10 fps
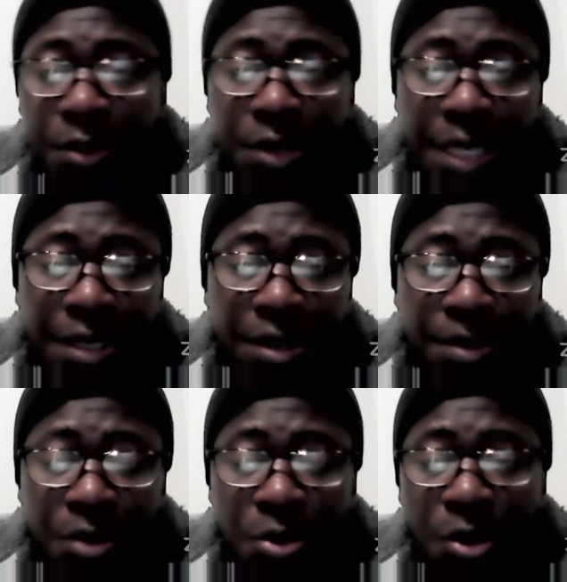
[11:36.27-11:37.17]
of starting
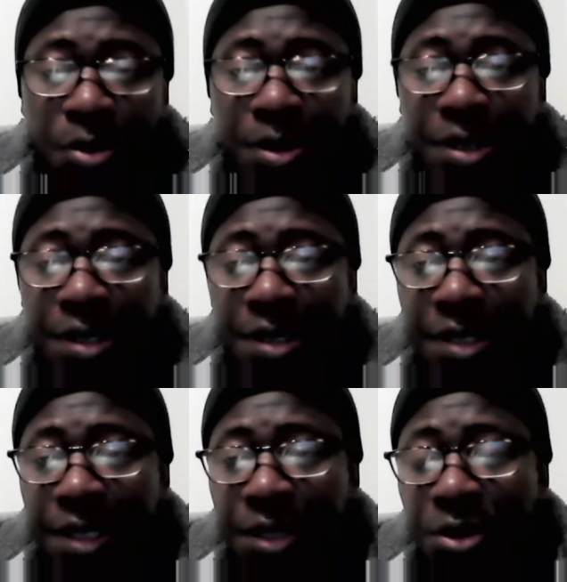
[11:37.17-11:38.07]
some small business
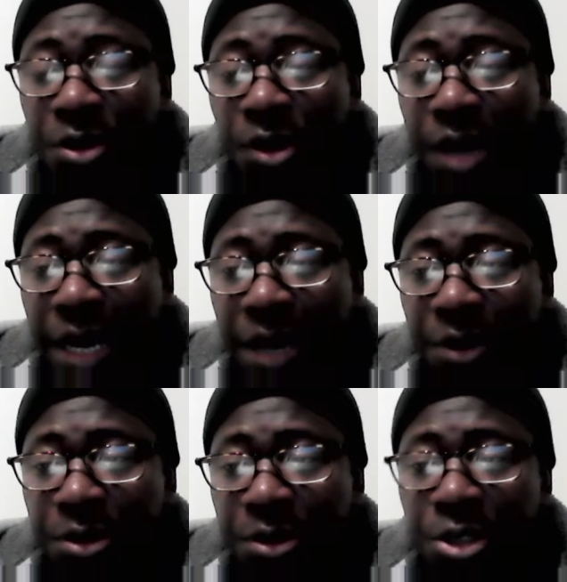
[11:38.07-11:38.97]
and they don't know
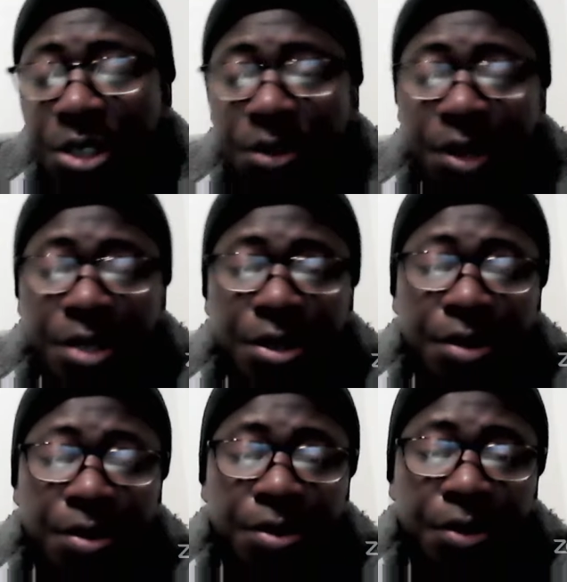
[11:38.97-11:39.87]
how to generate
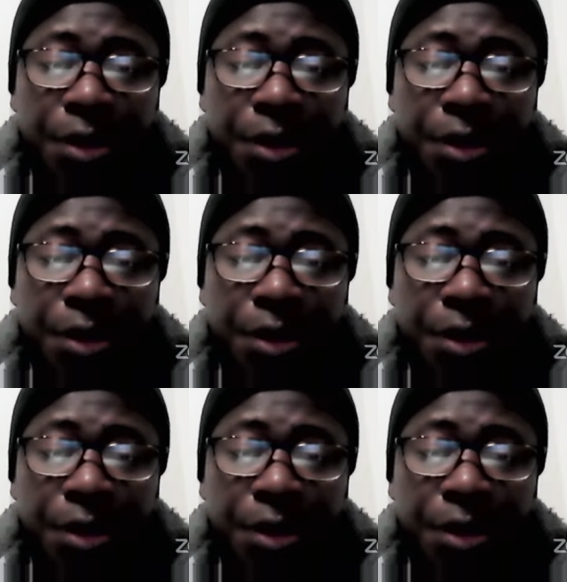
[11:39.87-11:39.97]
some